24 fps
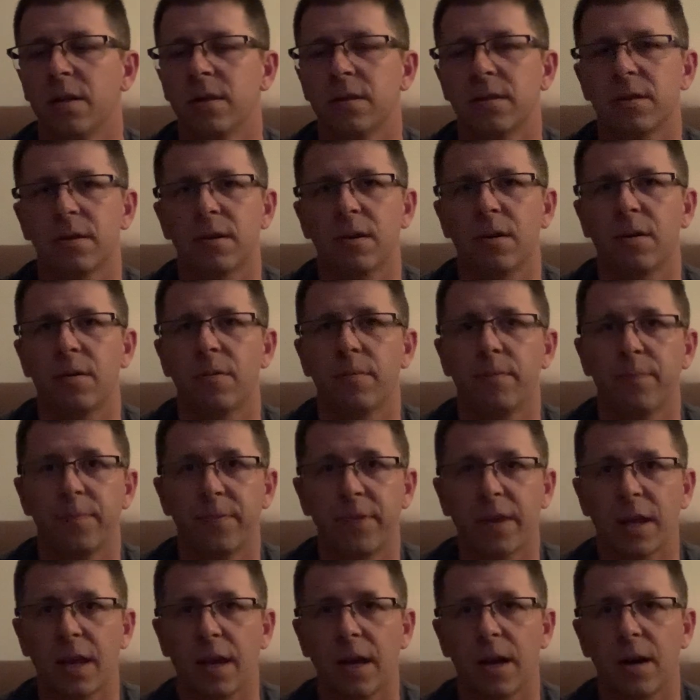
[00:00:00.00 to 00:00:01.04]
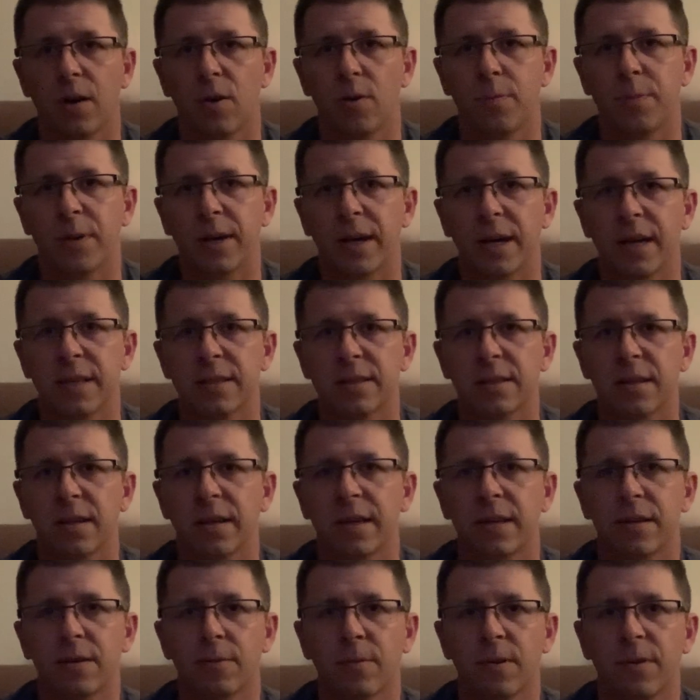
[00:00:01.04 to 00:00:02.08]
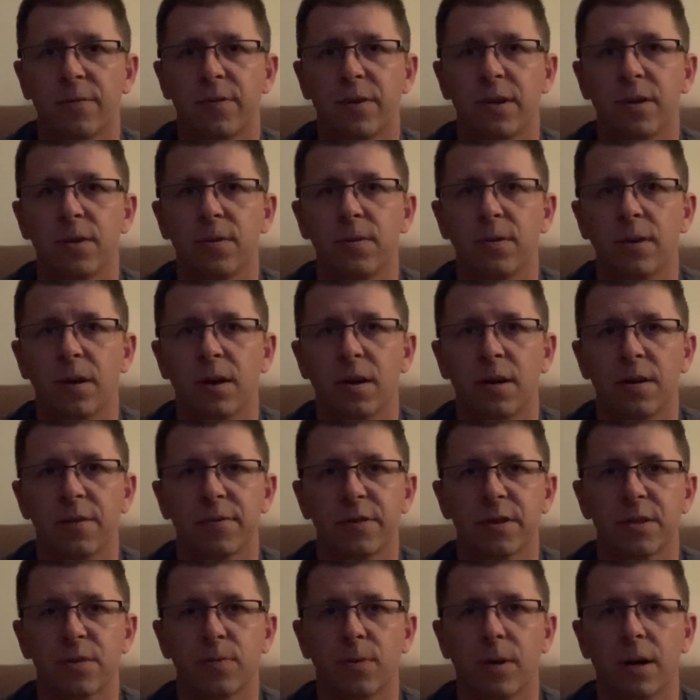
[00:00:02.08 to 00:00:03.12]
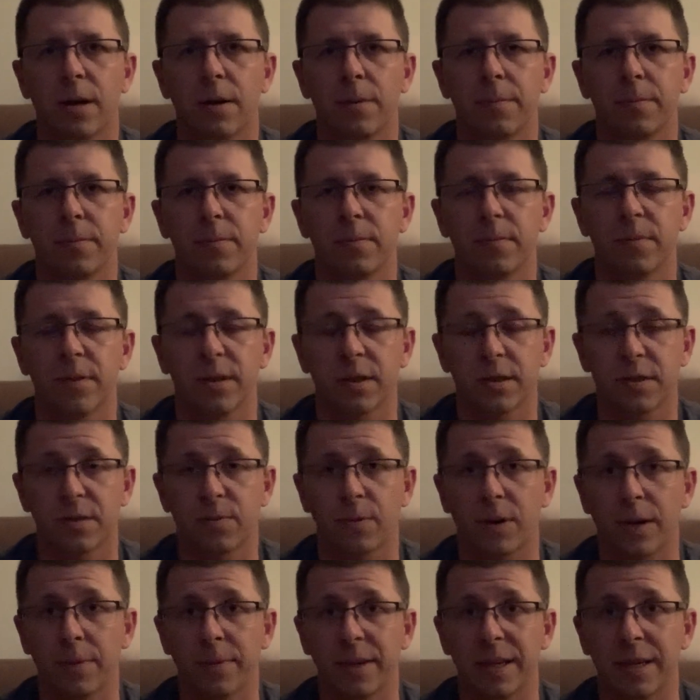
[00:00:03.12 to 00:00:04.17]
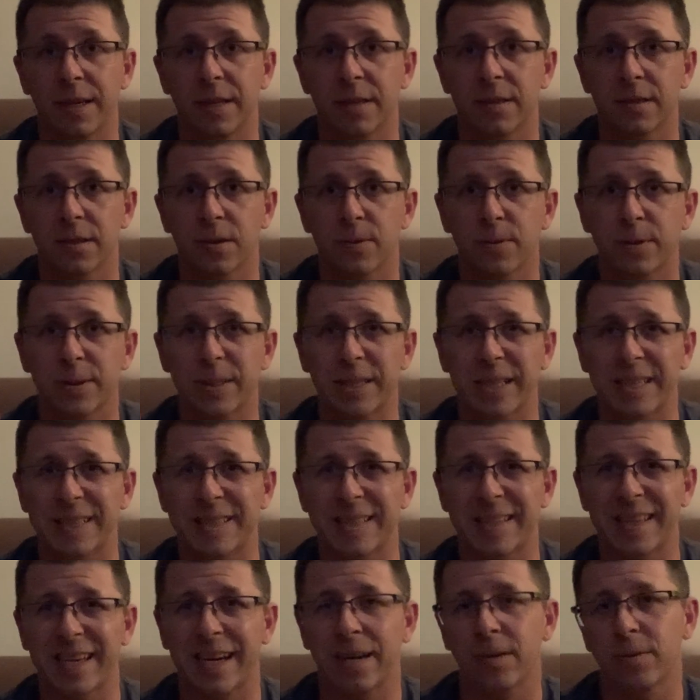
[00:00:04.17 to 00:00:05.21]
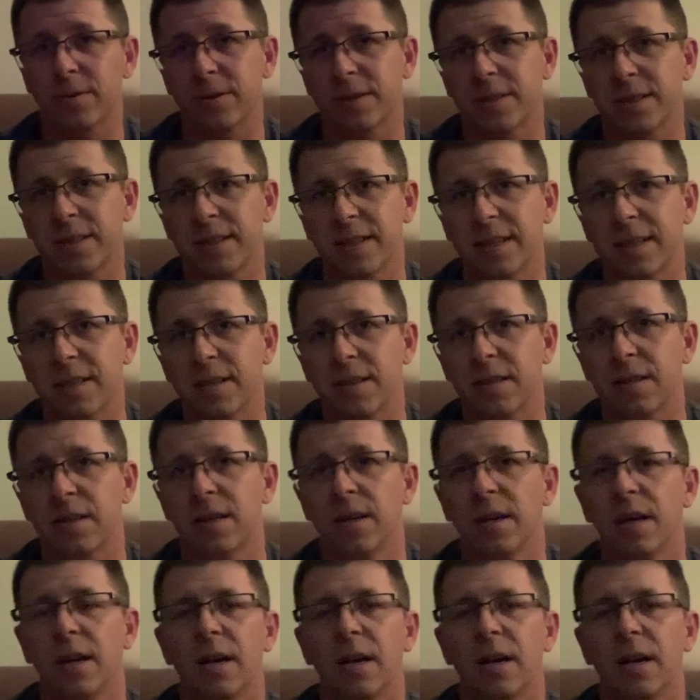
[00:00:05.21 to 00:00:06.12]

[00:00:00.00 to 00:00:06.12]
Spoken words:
So hope you guys like the review of the Swami Izzo 6000 here.